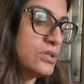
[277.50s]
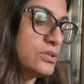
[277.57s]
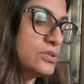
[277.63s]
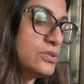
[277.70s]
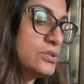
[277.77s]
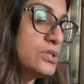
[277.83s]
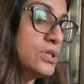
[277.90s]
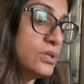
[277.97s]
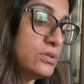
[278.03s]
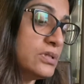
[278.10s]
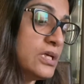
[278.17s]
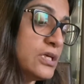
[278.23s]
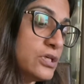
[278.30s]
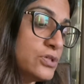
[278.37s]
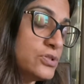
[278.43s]
Do you
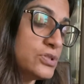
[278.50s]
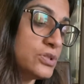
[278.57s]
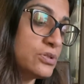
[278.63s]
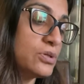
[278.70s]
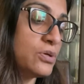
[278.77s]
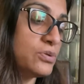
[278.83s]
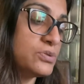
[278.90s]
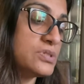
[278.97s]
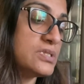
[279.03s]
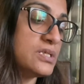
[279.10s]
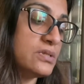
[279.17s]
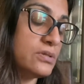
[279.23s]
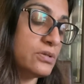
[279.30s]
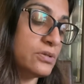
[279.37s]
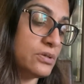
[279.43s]
think you should go see
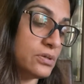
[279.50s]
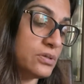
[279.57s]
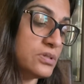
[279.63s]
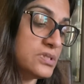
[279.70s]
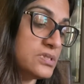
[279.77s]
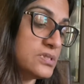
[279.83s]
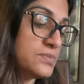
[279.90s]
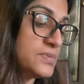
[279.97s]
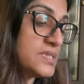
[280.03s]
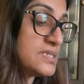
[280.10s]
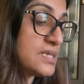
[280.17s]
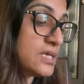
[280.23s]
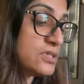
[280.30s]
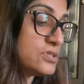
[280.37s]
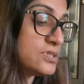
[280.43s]
the nurse? Miss
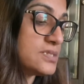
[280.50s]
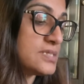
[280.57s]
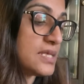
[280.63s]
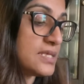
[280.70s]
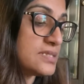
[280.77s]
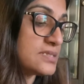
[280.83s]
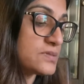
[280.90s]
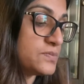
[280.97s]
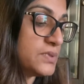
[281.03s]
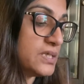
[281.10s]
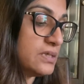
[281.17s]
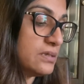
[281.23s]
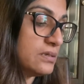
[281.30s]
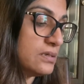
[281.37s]
Sanchez asks me.